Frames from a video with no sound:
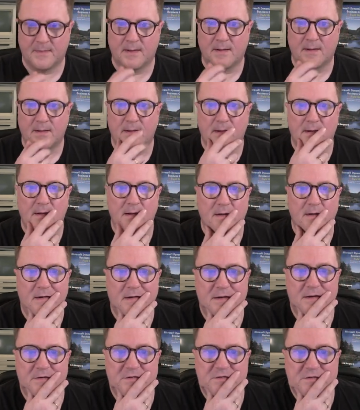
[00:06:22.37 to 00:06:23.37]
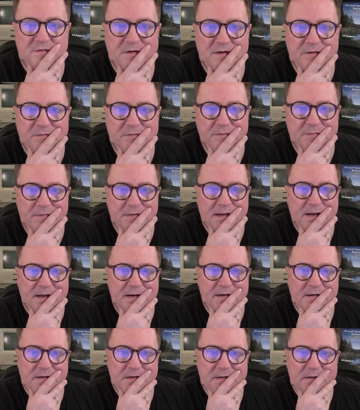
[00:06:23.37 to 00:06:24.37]
I click save on
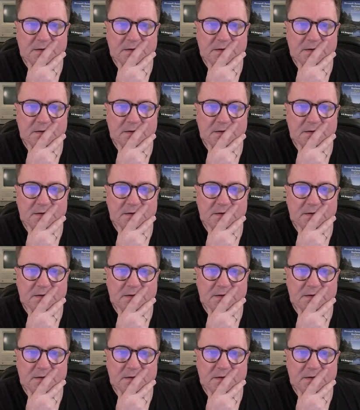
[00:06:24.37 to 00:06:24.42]
that.